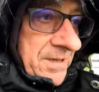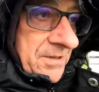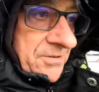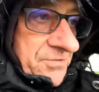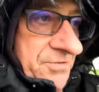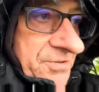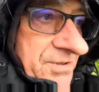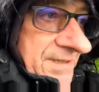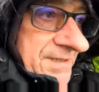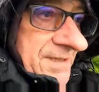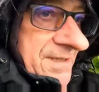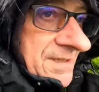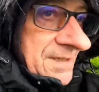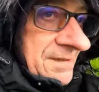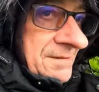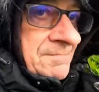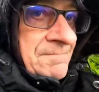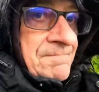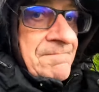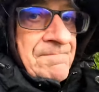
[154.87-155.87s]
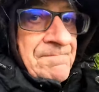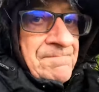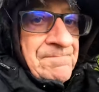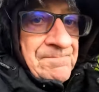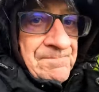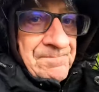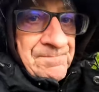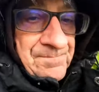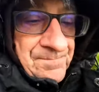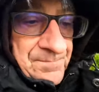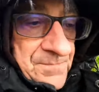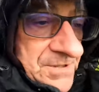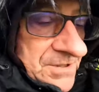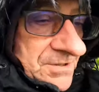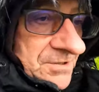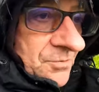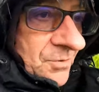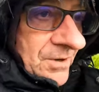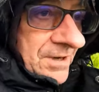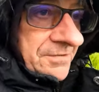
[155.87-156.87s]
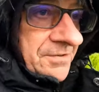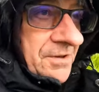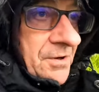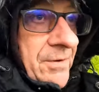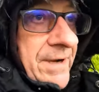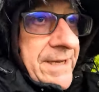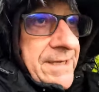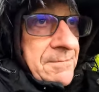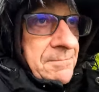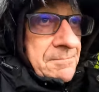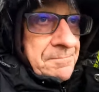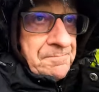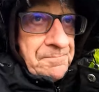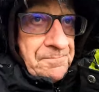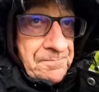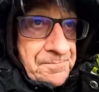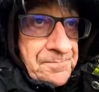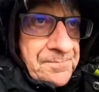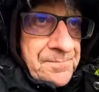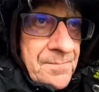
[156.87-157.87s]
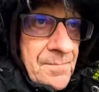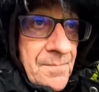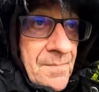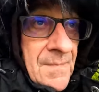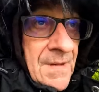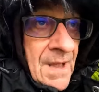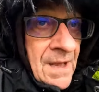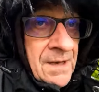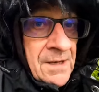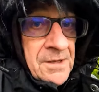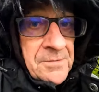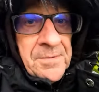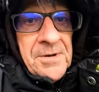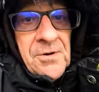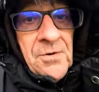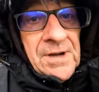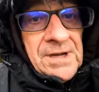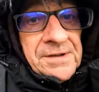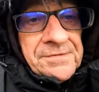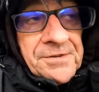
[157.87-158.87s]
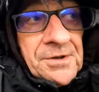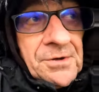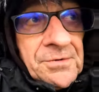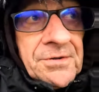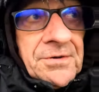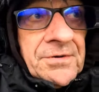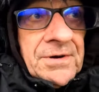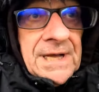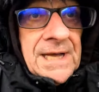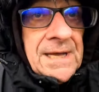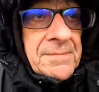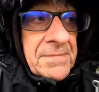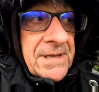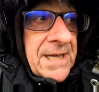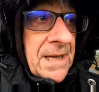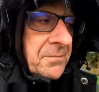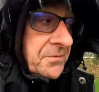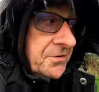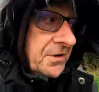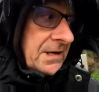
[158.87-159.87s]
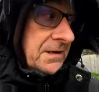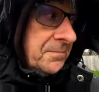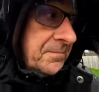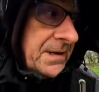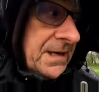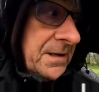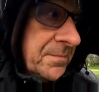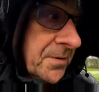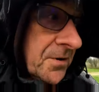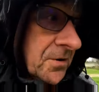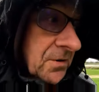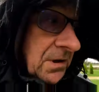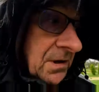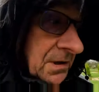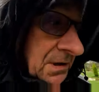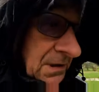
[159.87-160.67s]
interesting. There's quite a few in. And there's been quite a few other campsite people